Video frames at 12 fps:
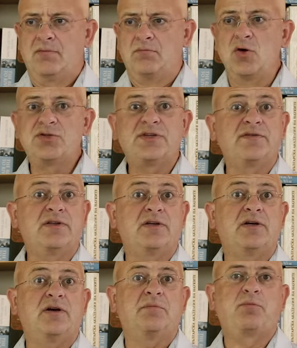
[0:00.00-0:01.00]
Most of
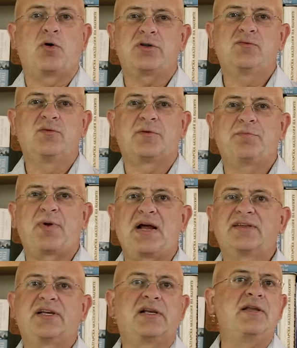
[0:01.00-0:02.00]
the ports were
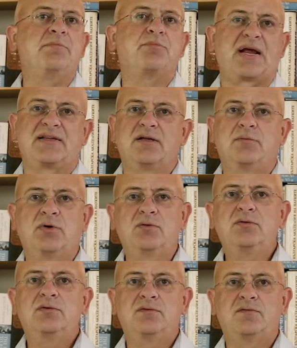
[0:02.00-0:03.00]
practically
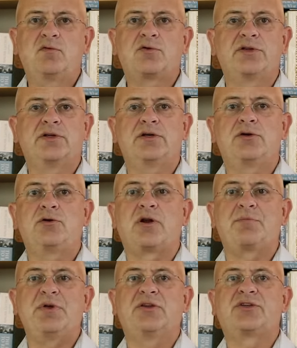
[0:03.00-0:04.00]
impregnable for the
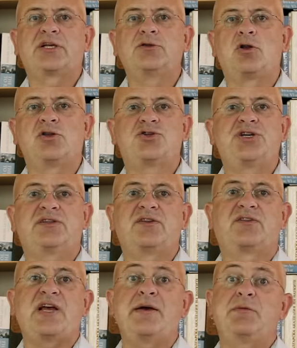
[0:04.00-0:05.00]
European technology at
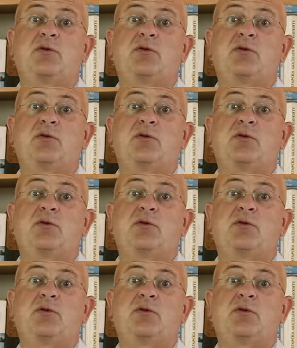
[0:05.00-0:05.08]
the time.